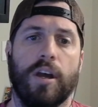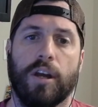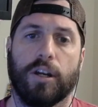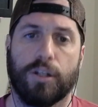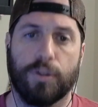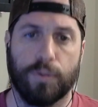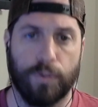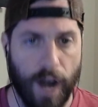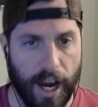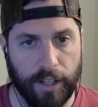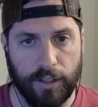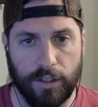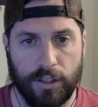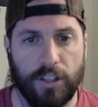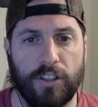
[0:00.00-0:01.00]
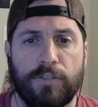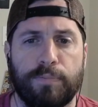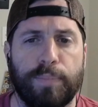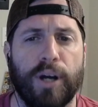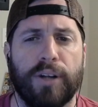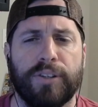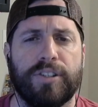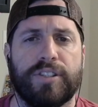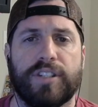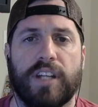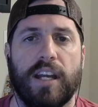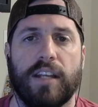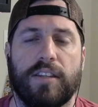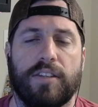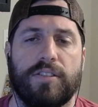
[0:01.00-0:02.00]
Cridle of Baldur's
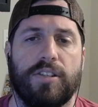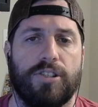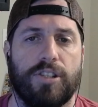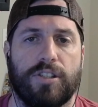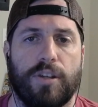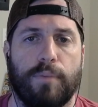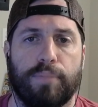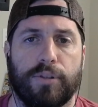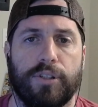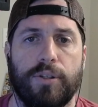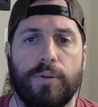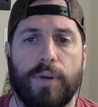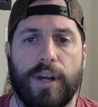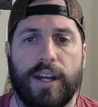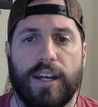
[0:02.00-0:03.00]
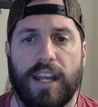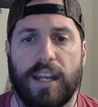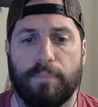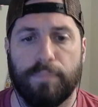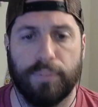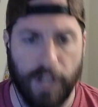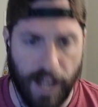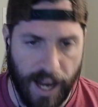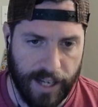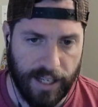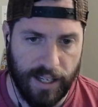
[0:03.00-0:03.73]
Gate. This is just a blue and a black.